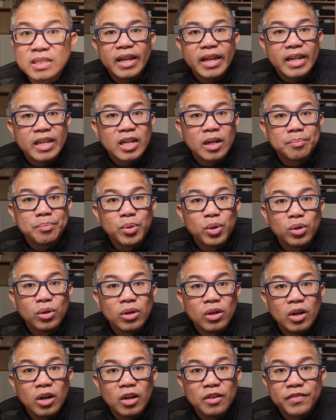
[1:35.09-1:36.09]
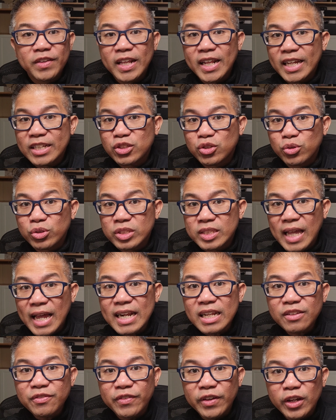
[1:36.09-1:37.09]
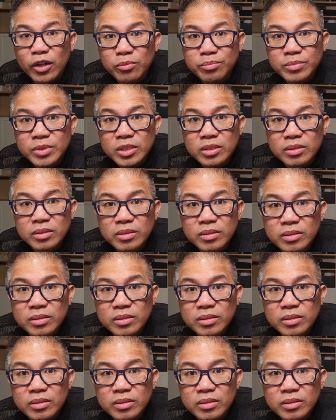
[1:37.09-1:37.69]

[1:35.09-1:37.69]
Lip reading: a couple of electrostatic films,